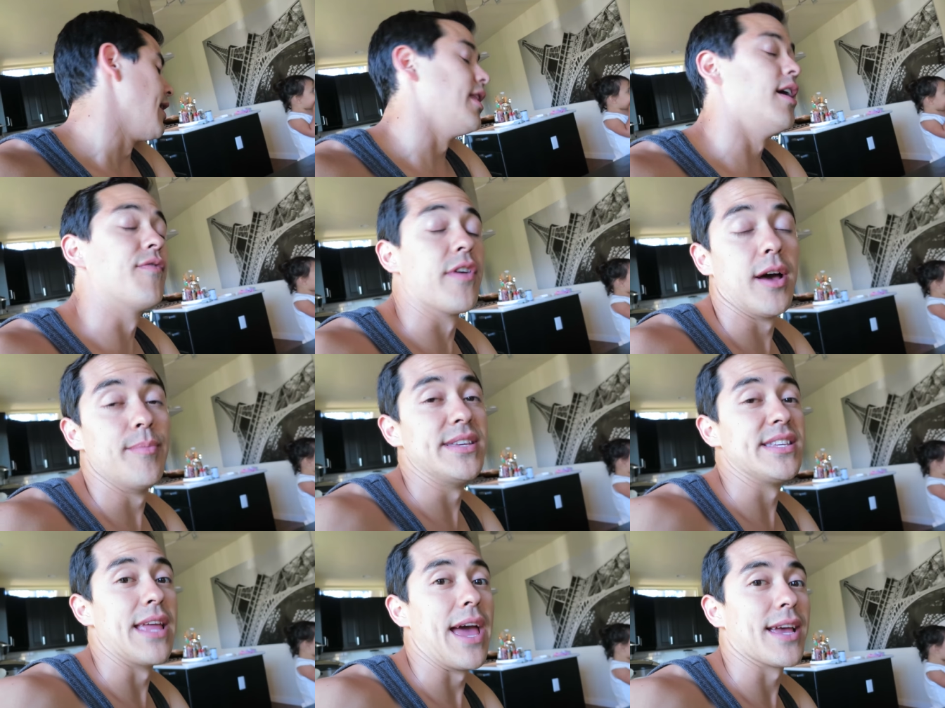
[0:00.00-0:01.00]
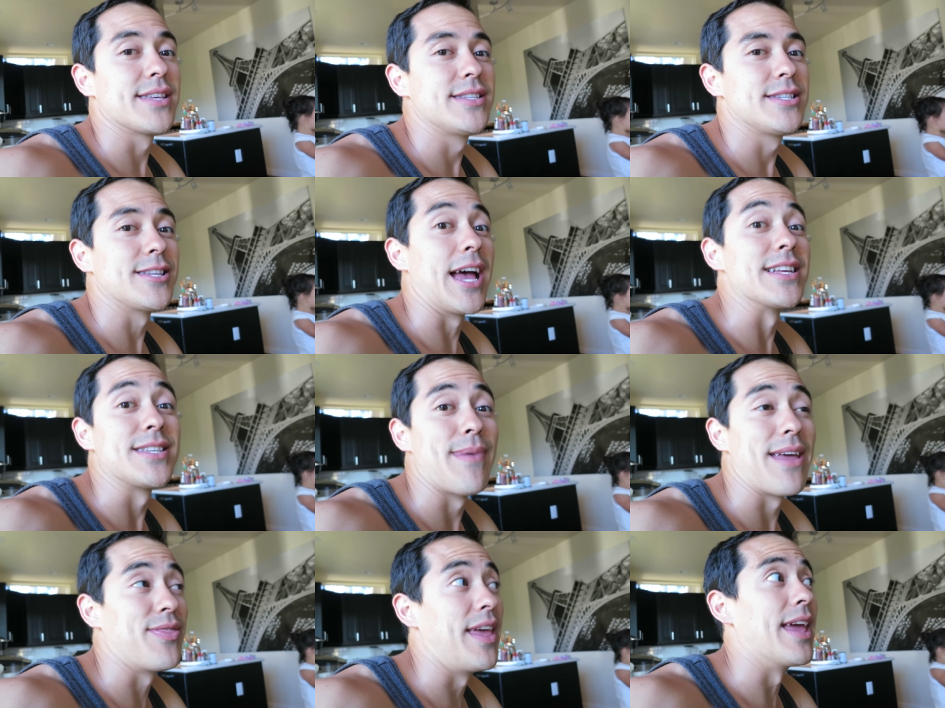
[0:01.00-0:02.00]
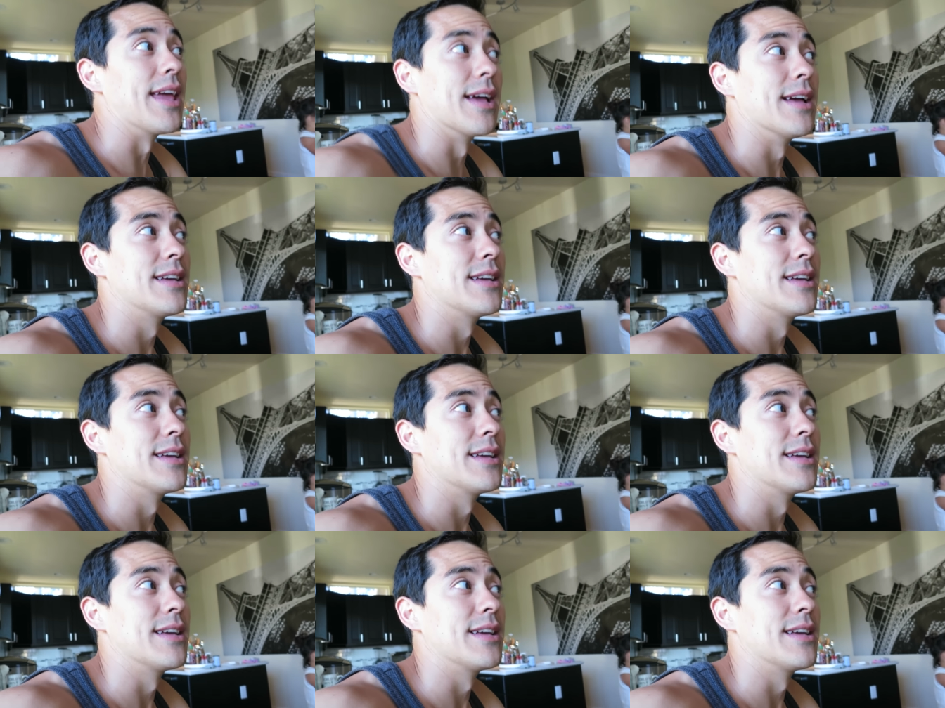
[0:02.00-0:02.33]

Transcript: I love gummy snacks. That's my thing.